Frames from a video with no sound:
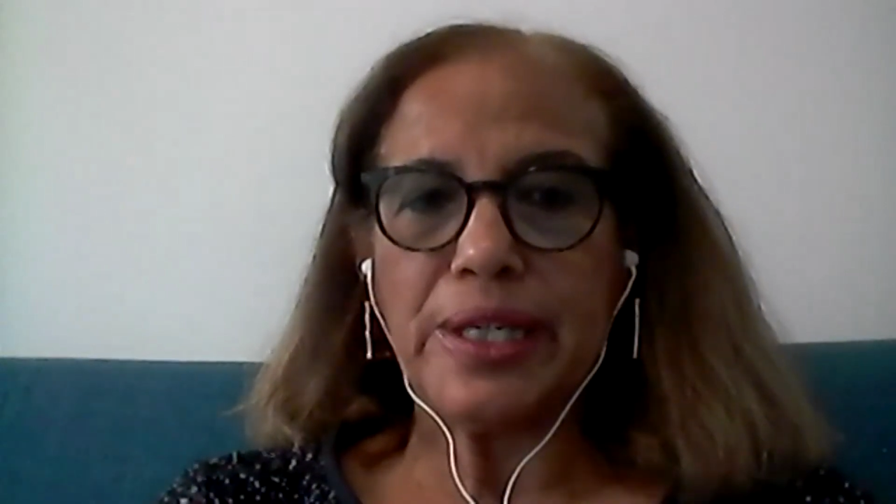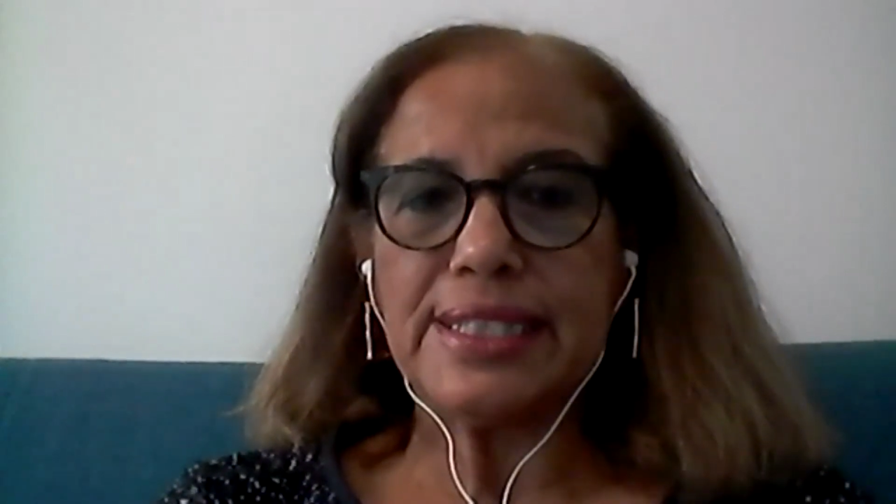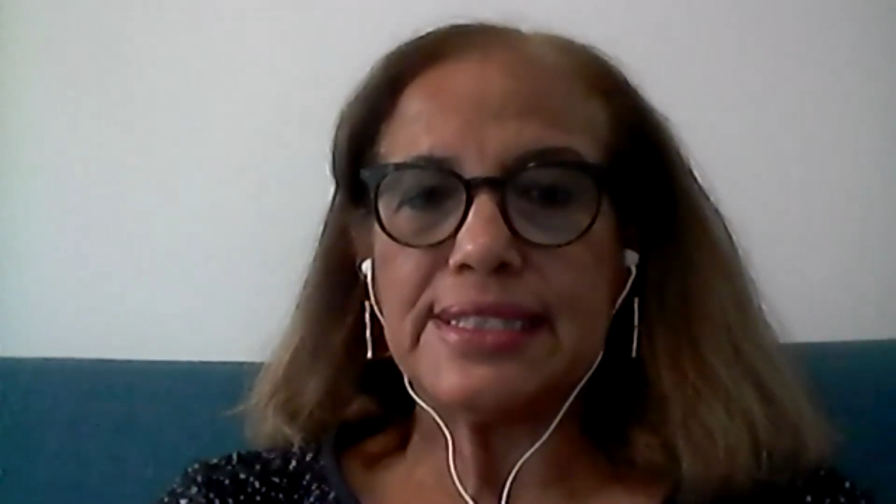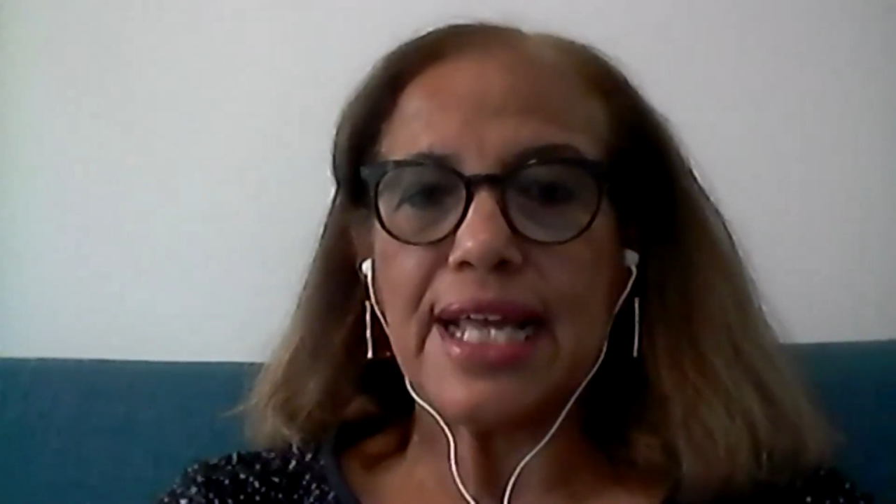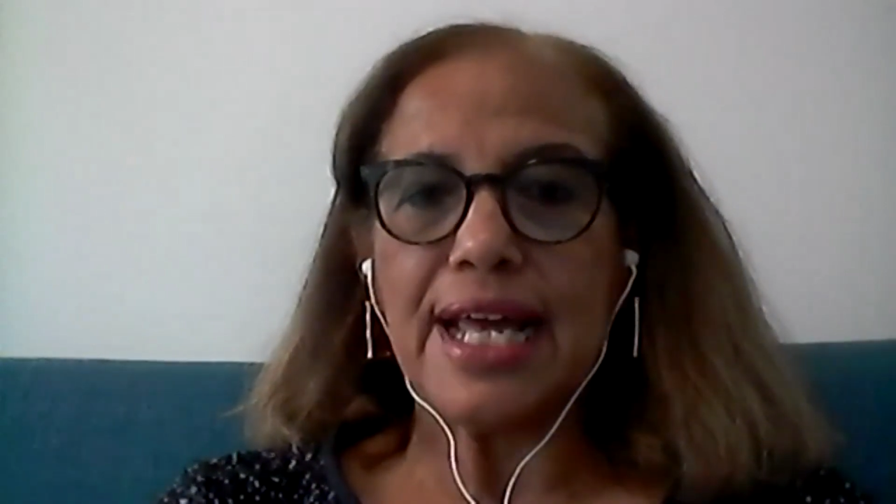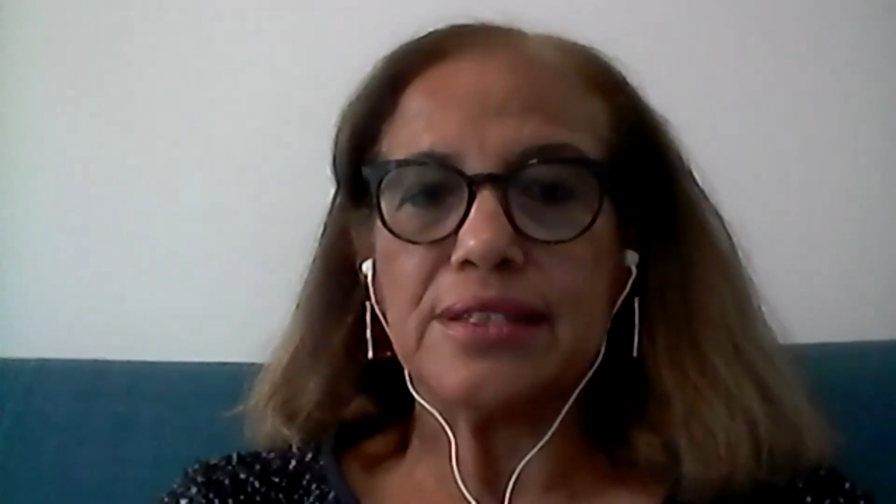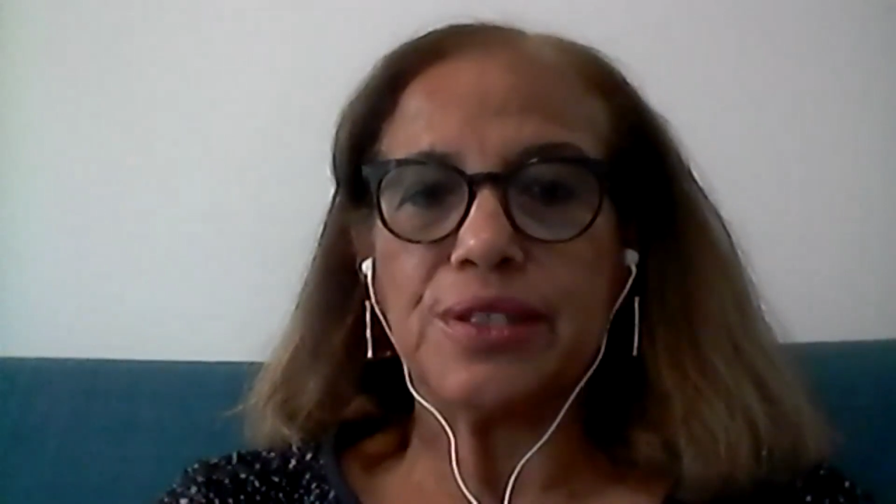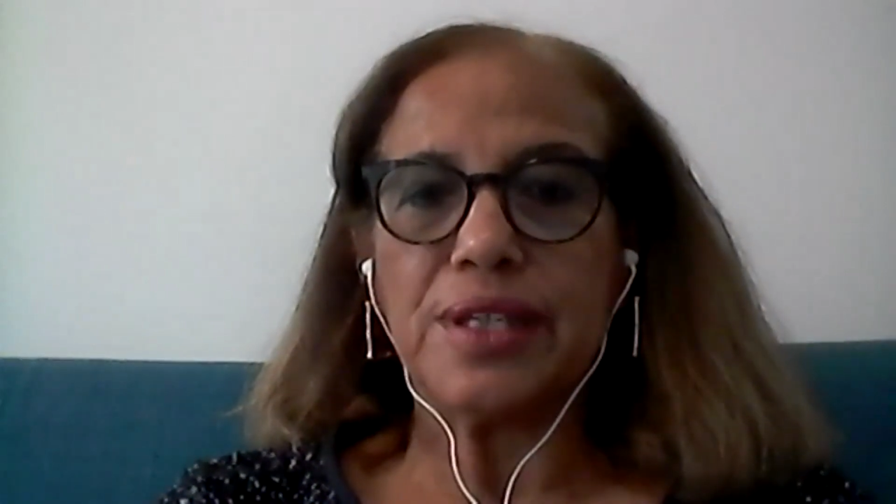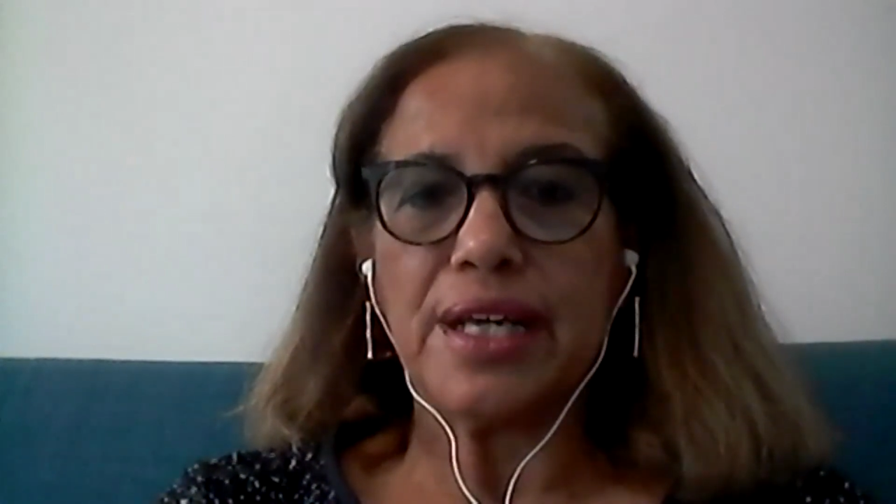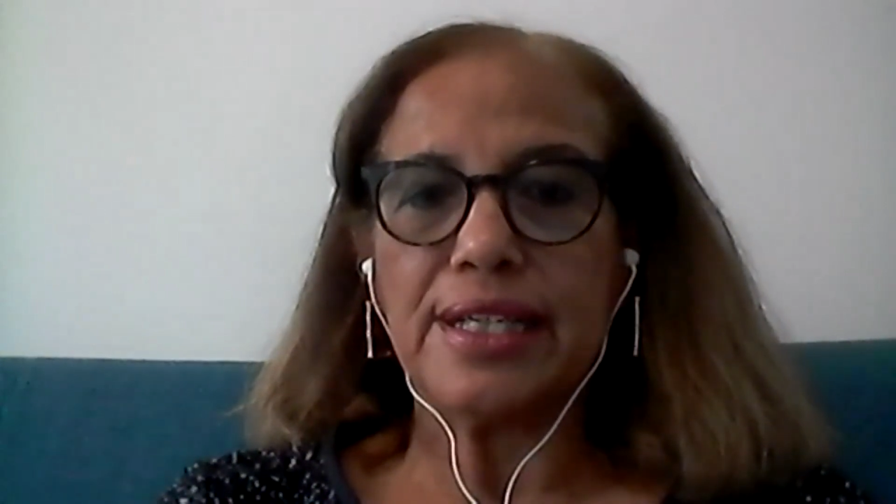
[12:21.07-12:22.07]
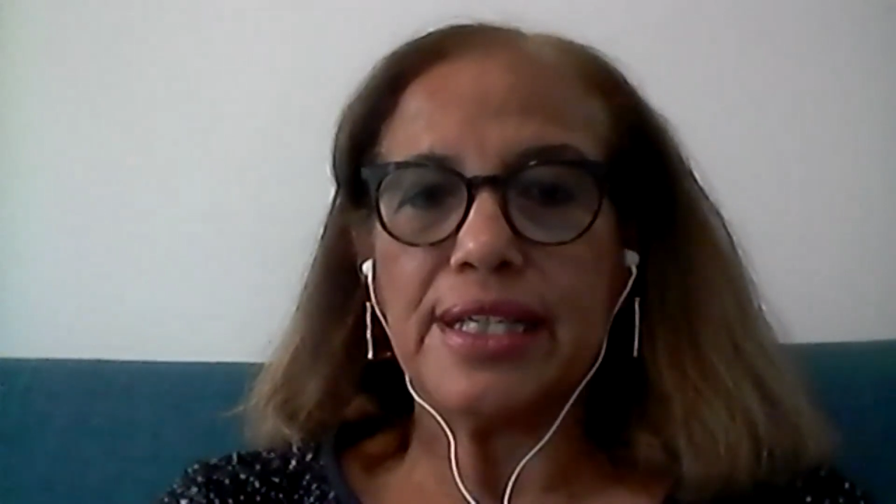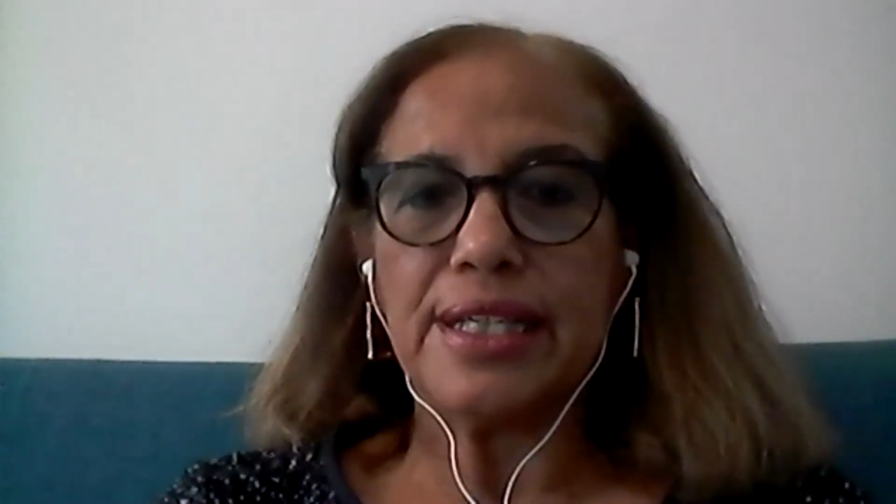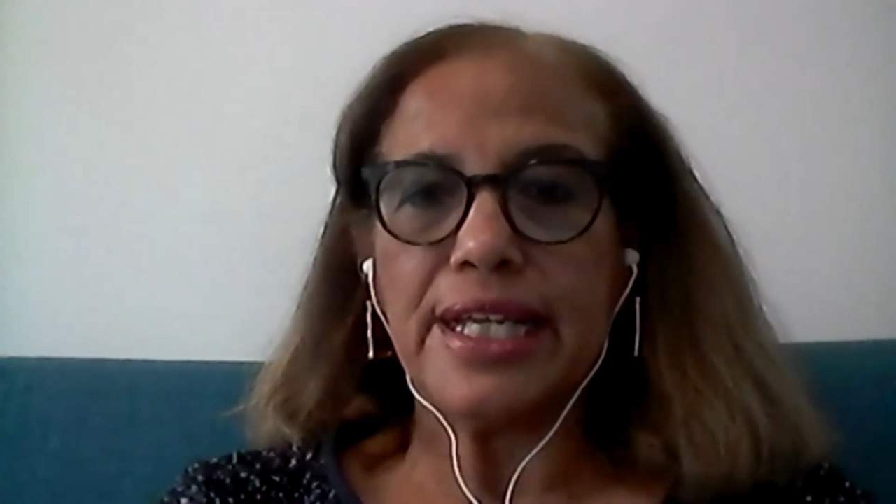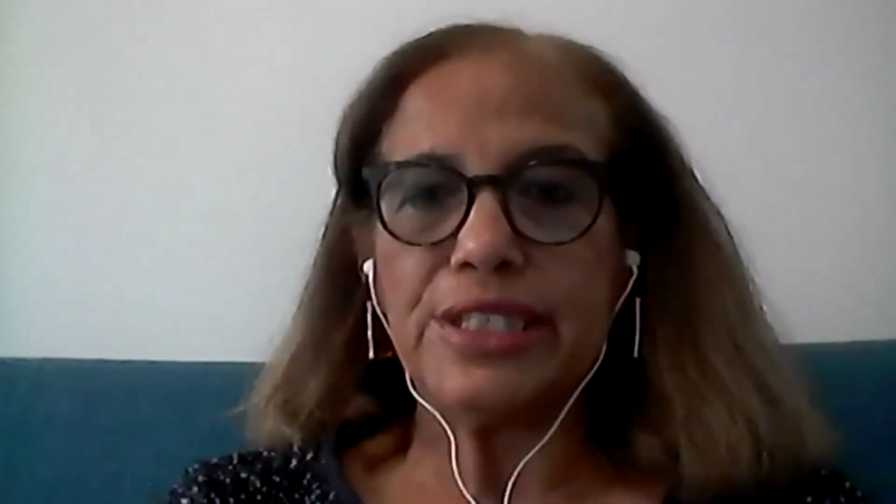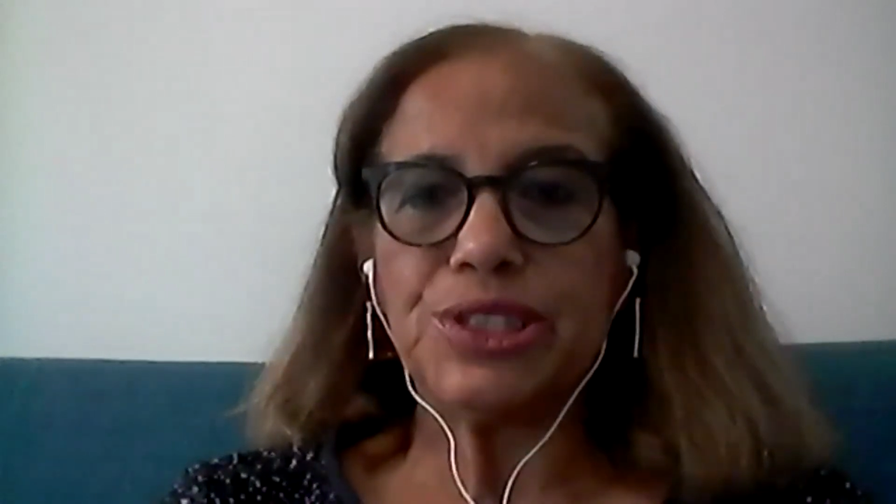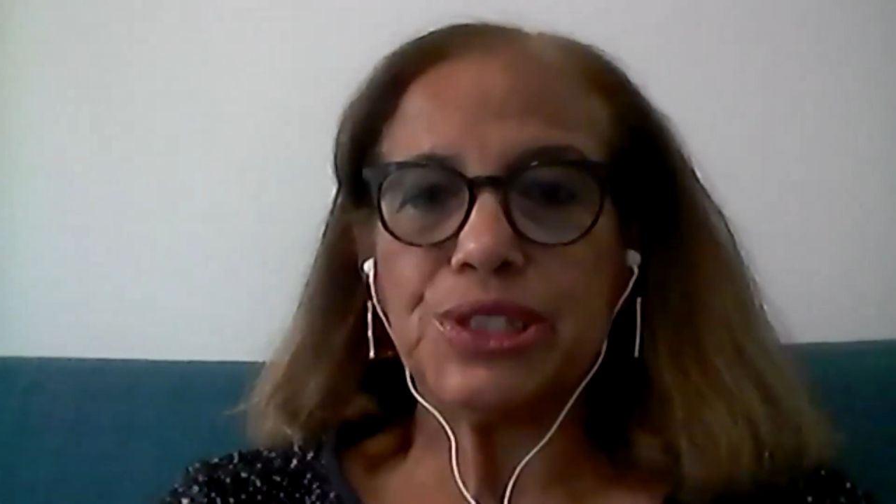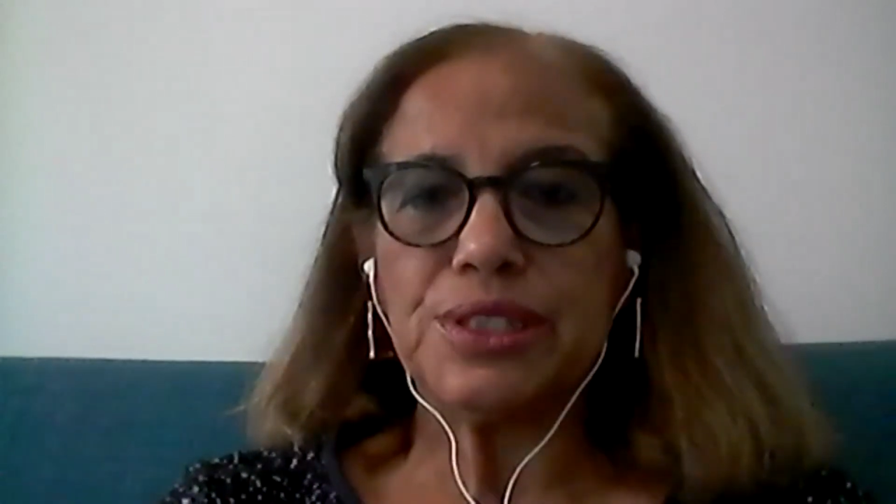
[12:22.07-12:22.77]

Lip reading: at the United Nations